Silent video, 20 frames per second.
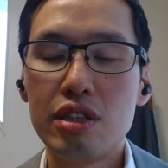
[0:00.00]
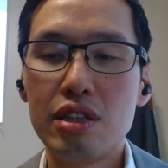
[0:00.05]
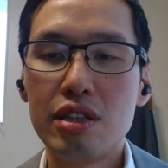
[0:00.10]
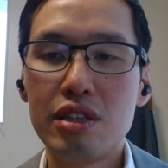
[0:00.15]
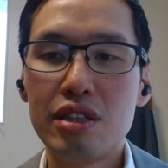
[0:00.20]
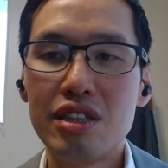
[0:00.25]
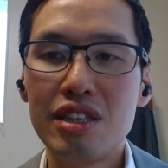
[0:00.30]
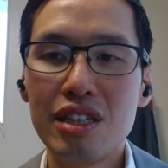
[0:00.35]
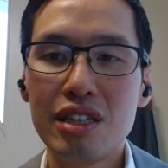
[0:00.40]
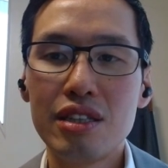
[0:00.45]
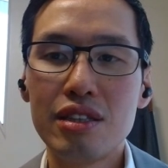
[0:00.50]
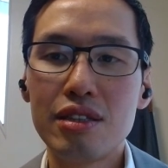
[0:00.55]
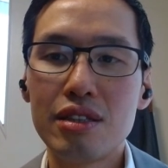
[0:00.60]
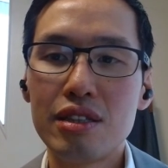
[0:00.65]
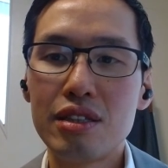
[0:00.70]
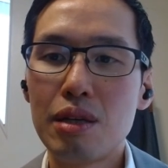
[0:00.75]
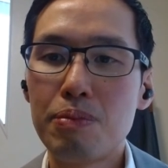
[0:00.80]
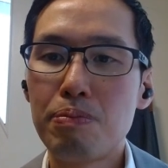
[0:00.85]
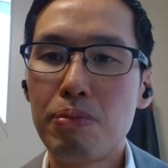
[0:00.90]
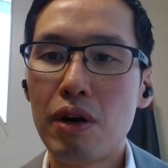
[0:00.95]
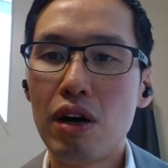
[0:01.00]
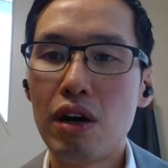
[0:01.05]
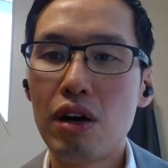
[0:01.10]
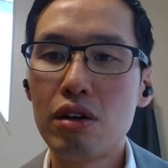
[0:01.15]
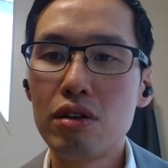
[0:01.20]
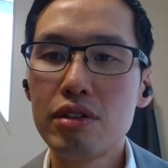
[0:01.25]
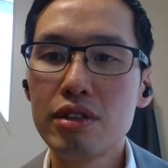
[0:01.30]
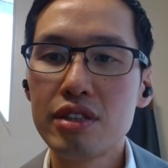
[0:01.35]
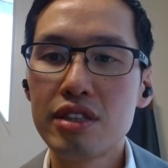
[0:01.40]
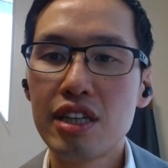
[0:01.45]
did the
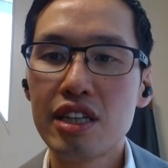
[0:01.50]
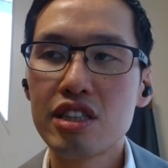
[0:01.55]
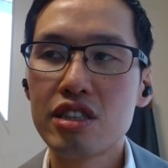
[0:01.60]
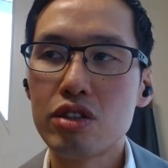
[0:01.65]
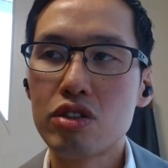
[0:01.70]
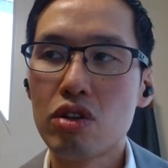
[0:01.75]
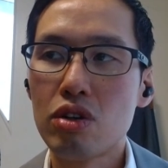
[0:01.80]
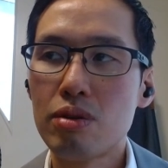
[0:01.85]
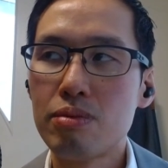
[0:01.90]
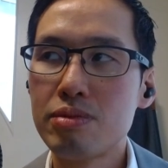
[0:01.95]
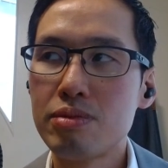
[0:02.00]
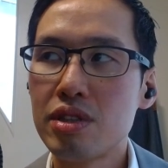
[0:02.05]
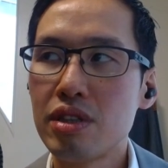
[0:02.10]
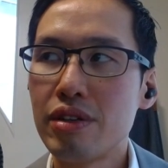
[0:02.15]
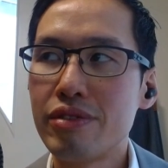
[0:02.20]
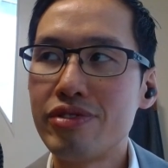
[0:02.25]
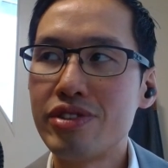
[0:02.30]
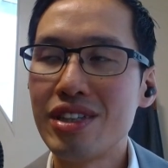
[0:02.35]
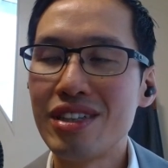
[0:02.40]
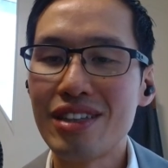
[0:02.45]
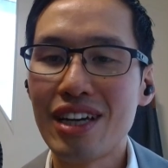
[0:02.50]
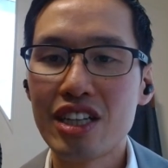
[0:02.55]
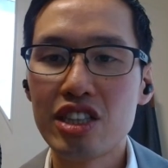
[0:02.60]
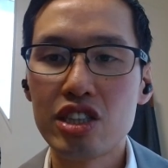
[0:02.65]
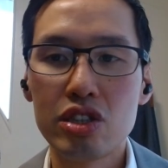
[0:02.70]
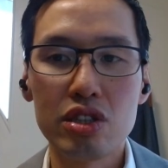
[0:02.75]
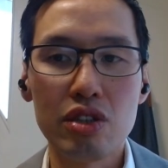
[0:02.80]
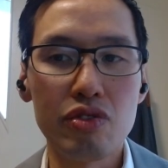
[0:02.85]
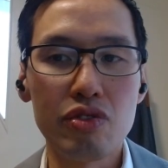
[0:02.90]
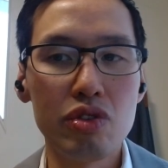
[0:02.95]
politics in terms of the
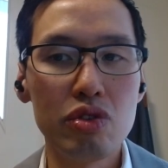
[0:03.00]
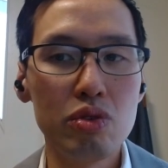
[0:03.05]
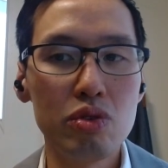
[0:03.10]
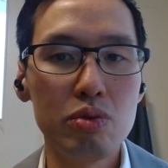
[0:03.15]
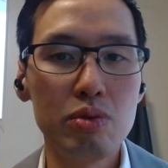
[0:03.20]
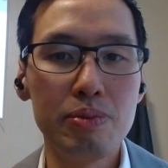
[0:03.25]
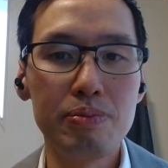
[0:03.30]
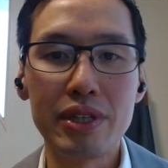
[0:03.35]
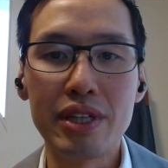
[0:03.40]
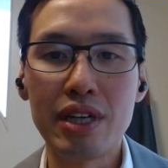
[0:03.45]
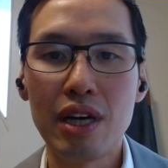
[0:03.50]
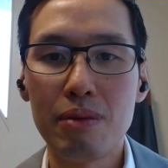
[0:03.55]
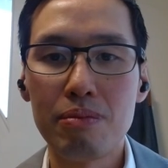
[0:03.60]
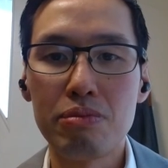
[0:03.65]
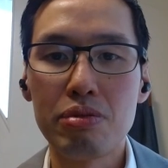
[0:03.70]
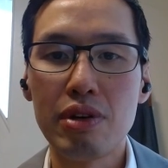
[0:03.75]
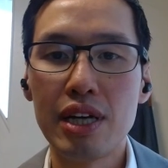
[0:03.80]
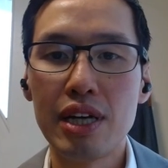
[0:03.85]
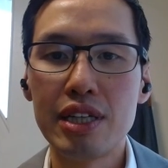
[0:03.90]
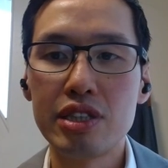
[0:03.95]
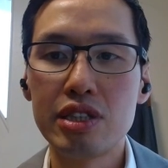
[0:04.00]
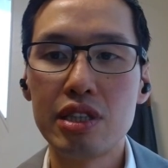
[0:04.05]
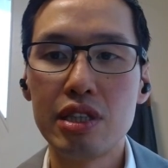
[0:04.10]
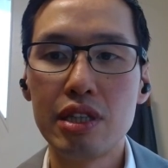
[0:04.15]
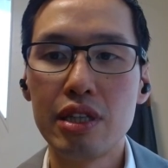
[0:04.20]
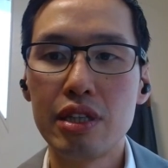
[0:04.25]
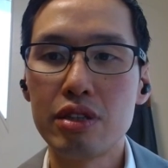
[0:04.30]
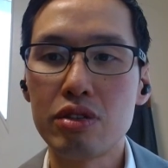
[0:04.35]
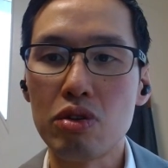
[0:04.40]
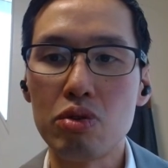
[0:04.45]
elections of who would become
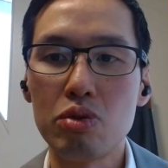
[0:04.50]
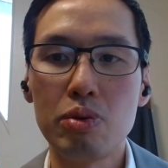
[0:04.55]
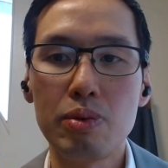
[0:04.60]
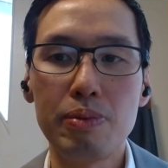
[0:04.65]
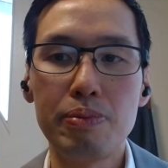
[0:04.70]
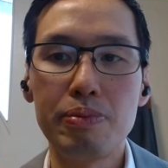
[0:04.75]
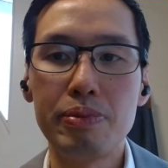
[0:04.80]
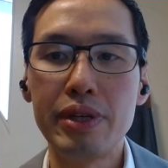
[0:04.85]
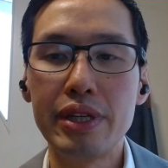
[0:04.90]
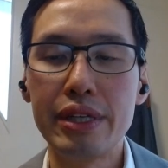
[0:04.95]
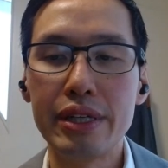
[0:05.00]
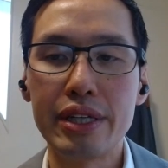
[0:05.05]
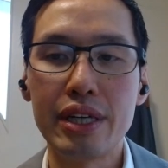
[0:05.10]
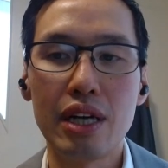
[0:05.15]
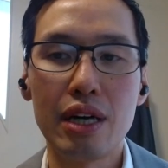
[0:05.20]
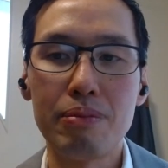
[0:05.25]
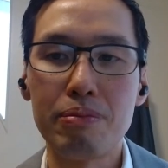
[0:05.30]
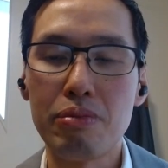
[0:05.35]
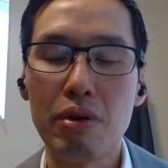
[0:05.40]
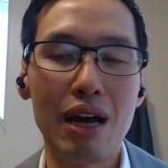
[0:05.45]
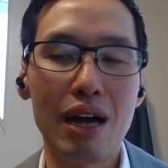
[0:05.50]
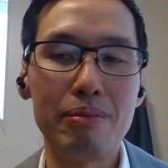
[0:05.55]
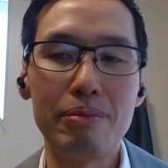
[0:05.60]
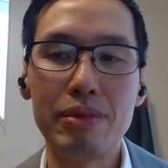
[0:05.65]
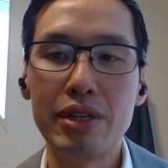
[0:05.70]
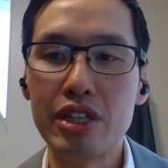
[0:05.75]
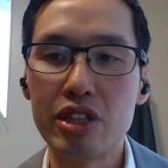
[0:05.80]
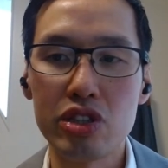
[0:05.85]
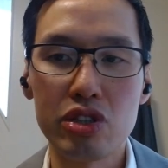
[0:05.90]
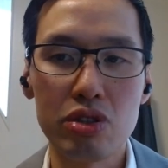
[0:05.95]
president or who would become prime
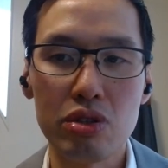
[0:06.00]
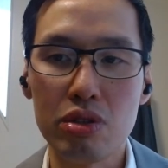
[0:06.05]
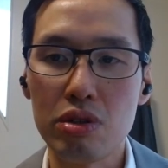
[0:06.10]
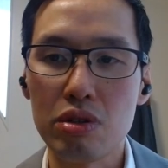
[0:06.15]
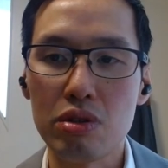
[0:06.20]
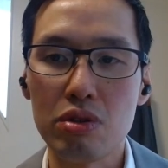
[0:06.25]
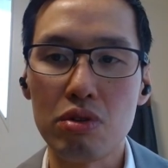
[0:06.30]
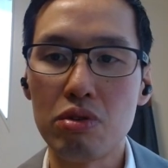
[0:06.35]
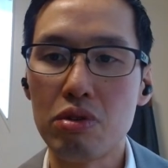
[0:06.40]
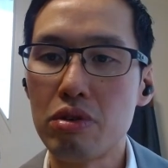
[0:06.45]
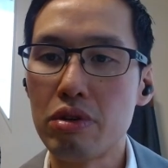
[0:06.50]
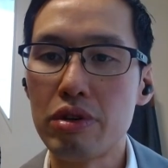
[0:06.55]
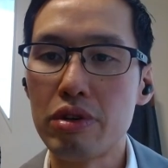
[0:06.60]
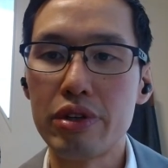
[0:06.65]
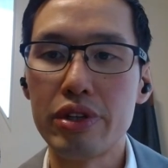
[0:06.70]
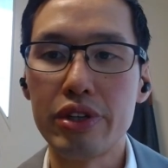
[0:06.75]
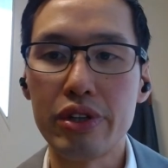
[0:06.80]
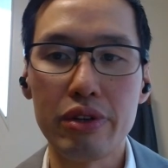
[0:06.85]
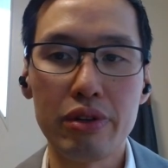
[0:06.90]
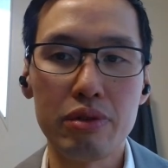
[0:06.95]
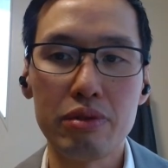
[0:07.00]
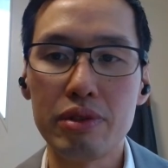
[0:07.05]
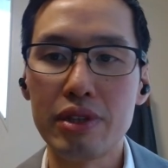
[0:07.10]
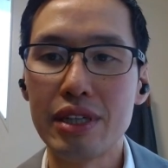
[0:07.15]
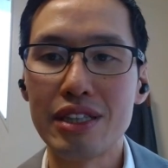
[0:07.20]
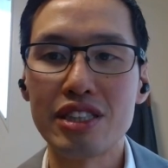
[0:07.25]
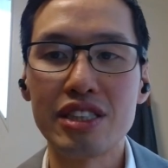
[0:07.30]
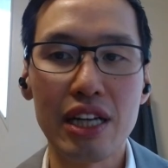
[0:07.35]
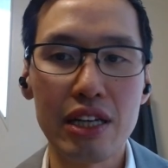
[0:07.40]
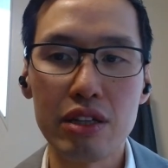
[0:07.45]
minister or
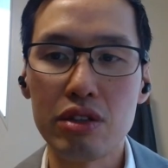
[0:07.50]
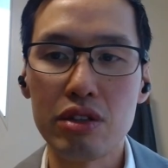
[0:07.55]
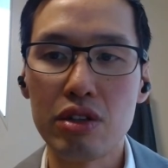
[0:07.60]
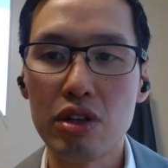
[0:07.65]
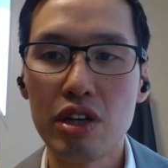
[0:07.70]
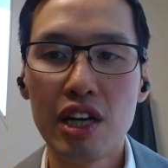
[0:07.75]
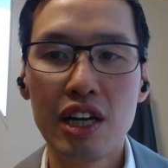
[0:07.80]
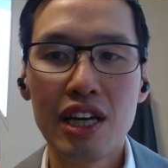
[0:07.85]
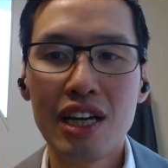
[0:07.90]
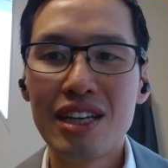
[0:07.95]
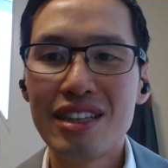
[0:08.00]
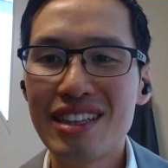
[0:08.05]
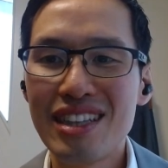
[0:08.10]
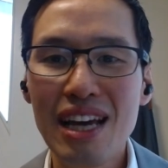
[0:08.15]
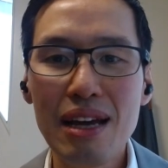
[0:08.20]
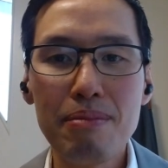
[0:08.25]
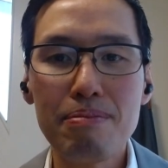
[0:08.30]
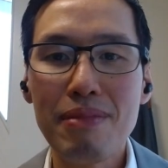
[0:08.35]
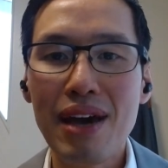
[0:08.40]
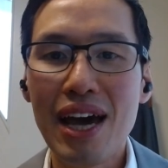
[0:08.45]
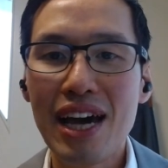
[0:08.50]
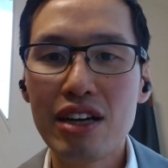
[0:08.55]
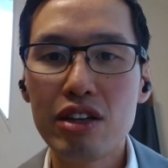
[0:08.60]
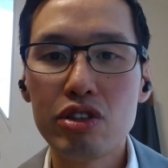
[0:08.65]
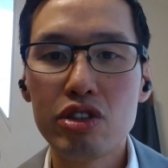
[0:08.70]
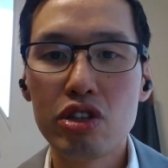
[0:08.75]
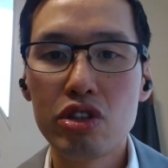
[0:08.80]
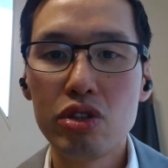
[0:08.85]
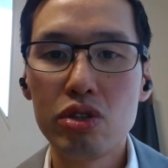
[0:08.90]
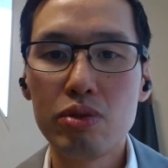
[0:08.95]
a senator, did that matter
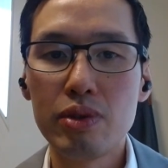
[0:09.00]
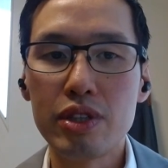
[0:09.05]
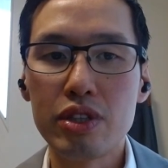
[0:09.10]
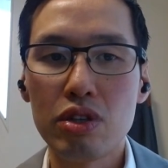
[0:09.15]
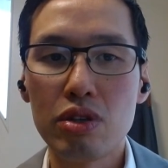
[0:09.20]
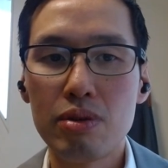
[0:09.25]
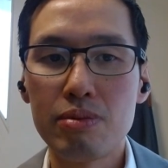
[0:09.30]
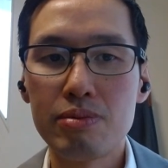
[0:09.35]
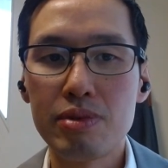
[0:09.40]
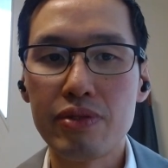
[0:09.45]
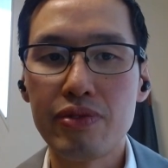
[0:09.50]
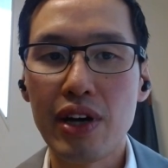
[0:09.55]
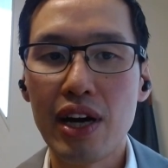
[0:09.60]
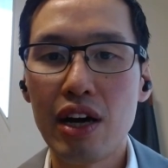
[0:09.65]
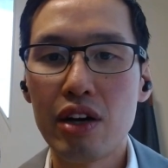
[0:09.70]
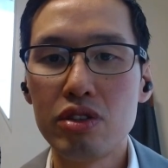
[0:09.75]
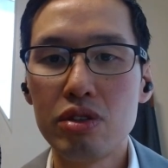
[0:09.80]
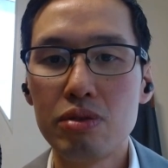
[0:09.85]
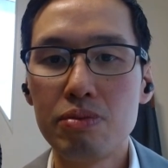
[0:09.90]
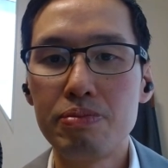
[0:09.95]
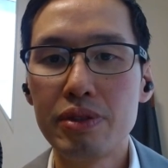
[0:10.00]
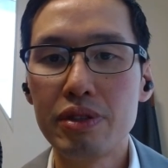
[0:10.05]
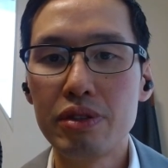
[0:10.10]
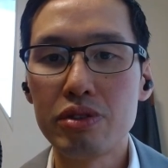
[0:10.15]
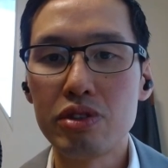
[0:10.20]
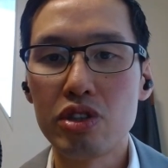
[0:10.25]
to you in terms of how you built